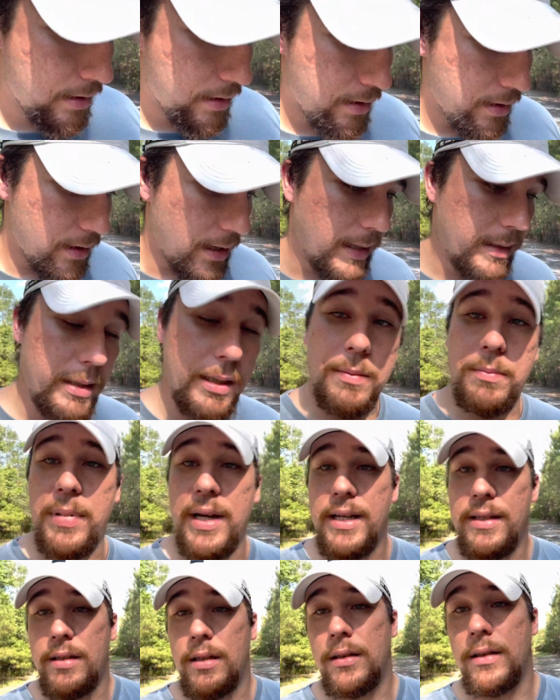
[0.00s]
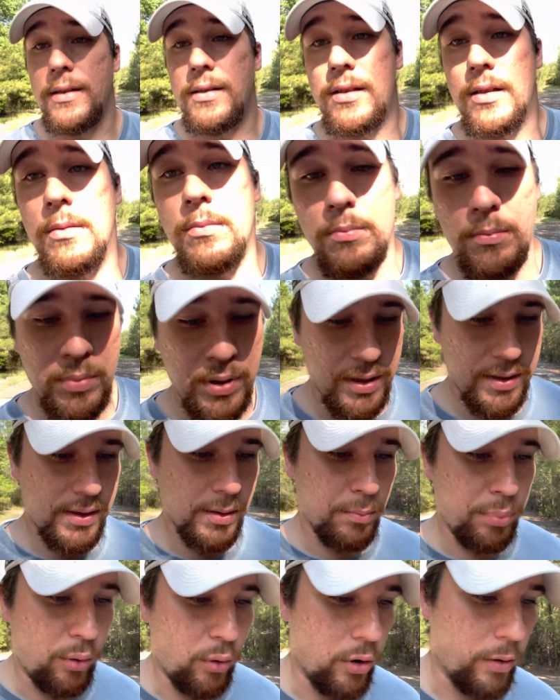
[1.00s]
I did basically some
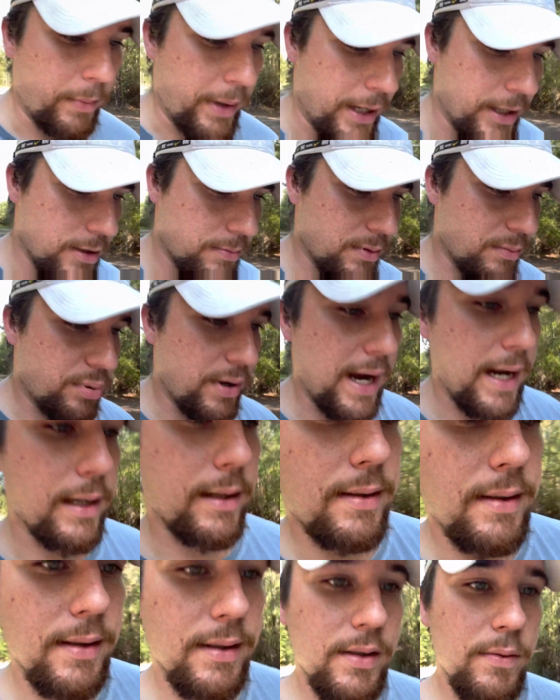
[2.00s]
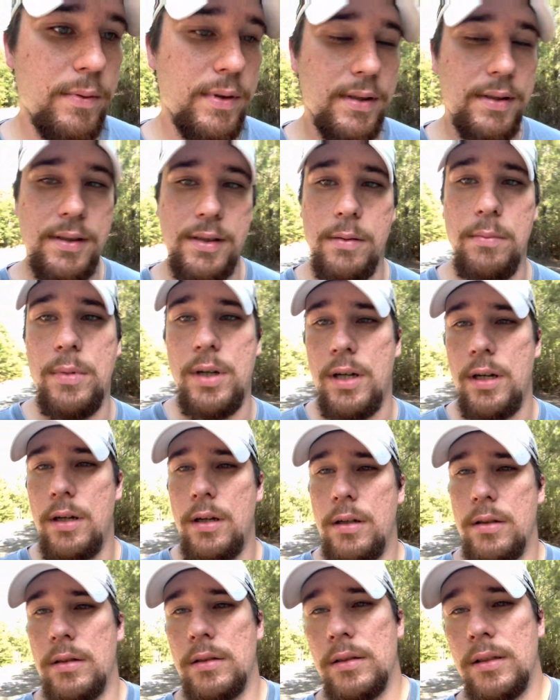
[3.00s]
poor management practices with some
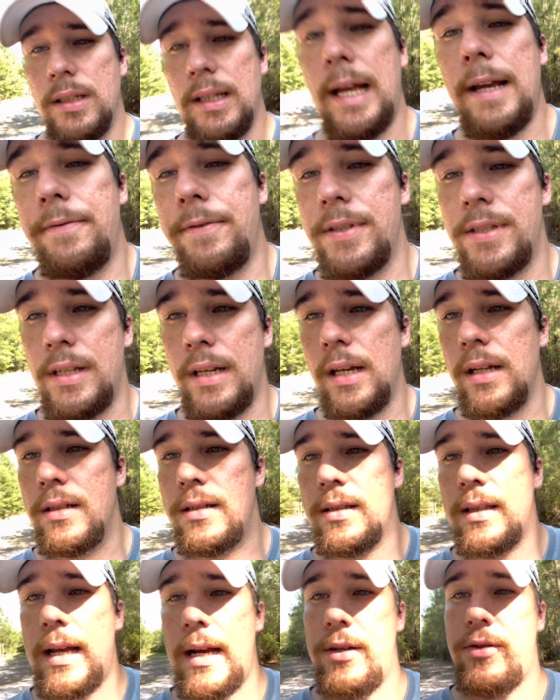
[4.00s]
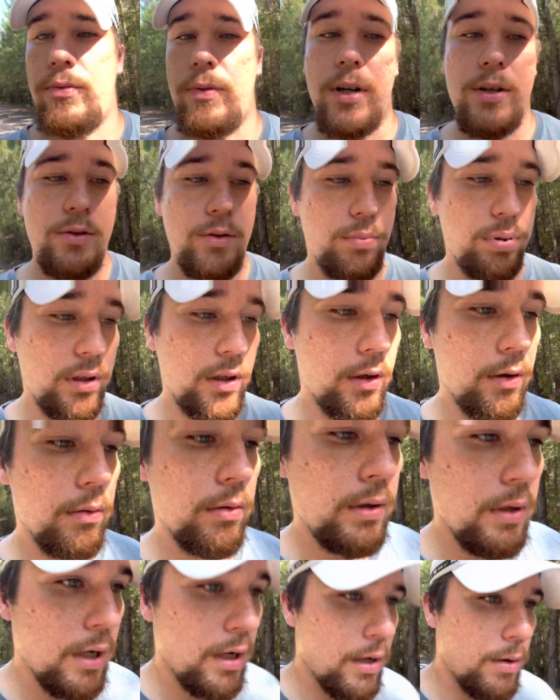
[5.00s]
glyphosate / Ranger
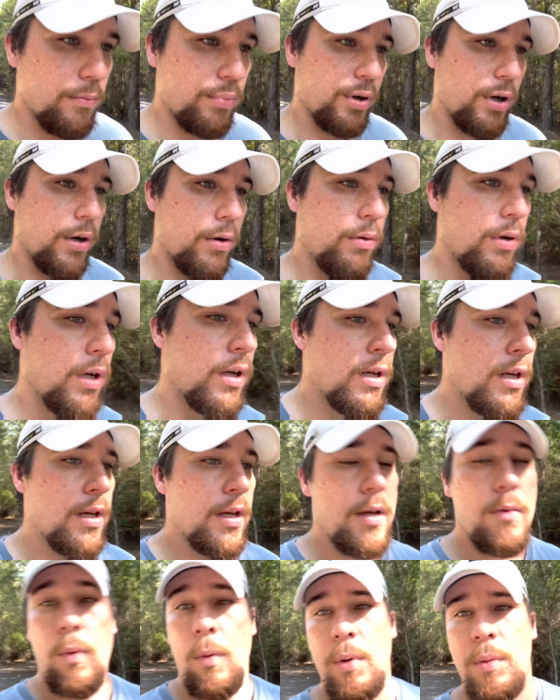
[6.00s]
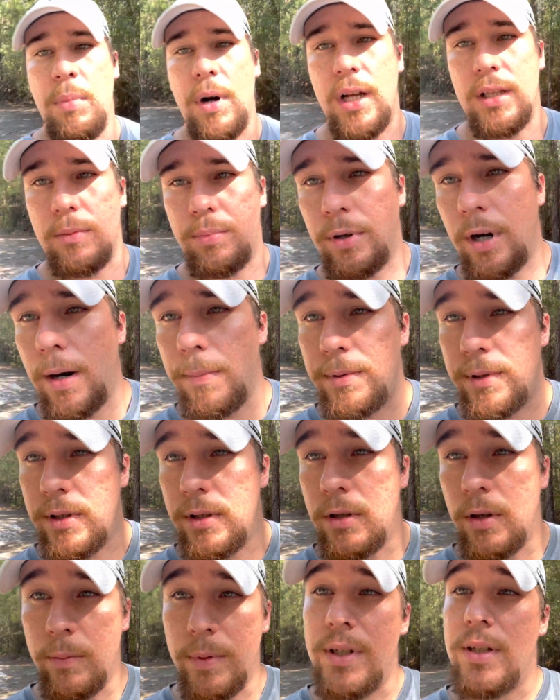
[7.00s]
Pro. When we bought the property, you
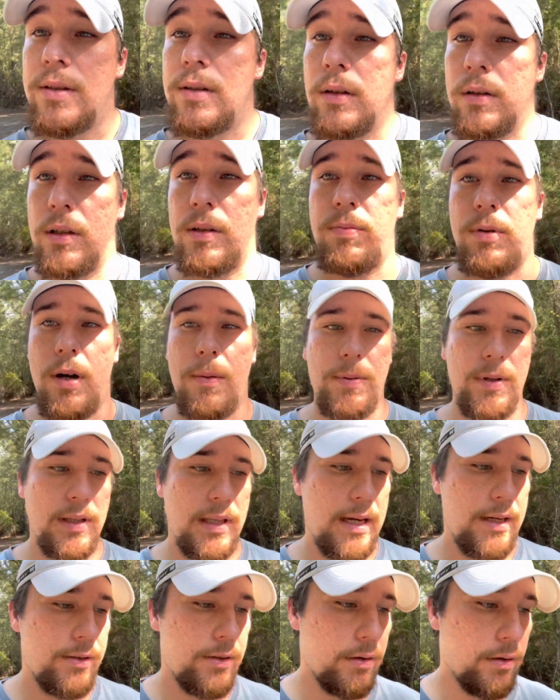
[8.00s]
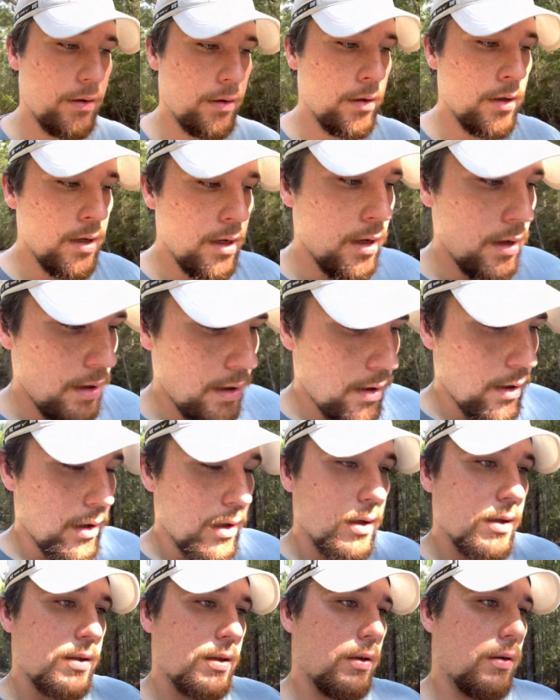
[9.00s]
know, we just took this property last year.
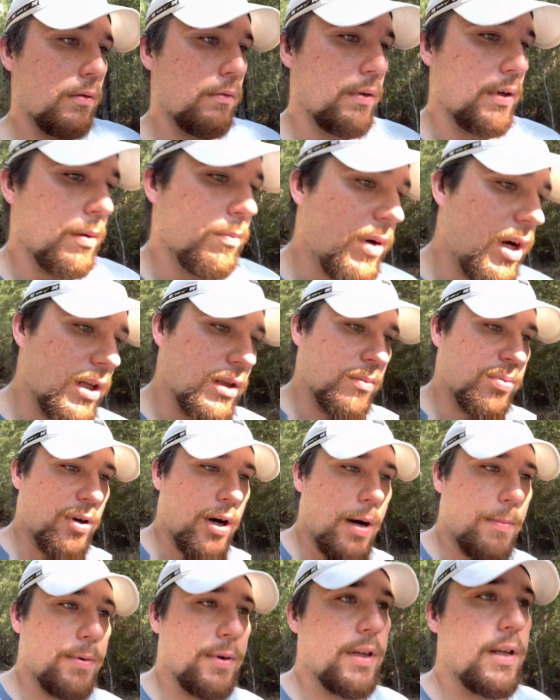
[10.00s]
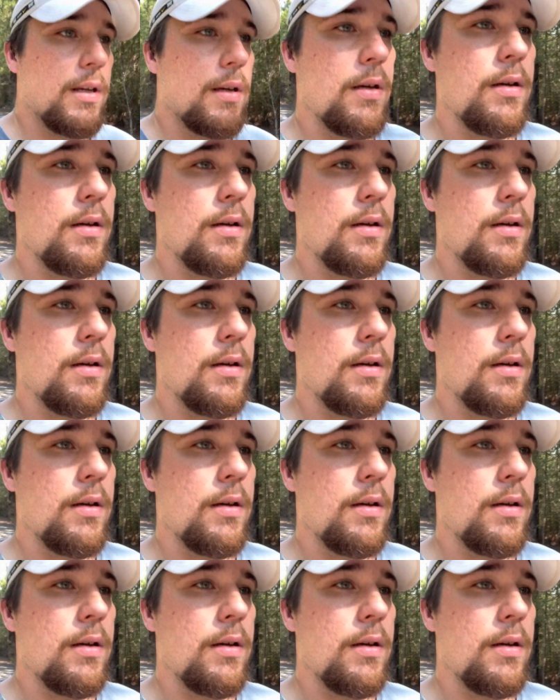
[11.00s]
So when I bought the property,